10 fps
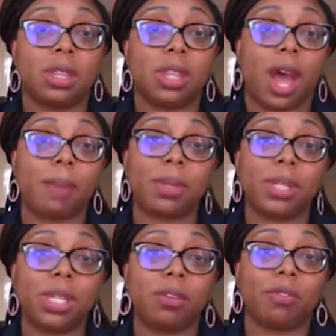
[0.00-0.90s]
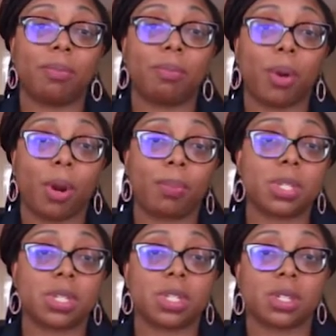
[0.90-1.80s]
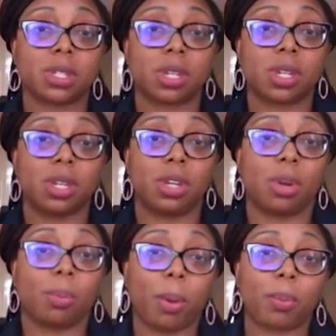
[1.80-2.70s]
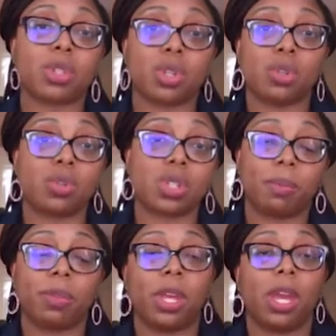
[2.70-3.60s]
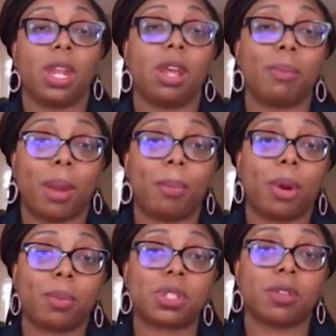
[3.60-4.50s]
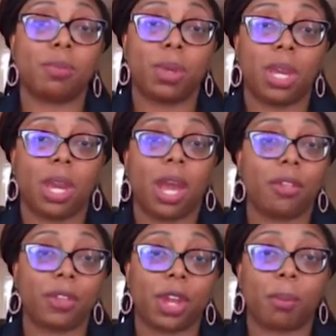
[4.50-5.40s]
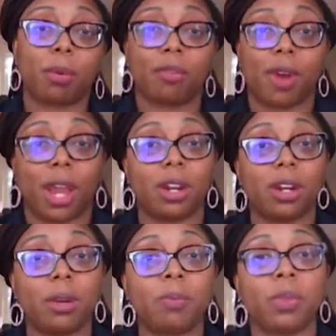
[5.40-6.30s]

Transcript: I believe purpose is your purpose to do something. And in my purpose of being a healthcare provider,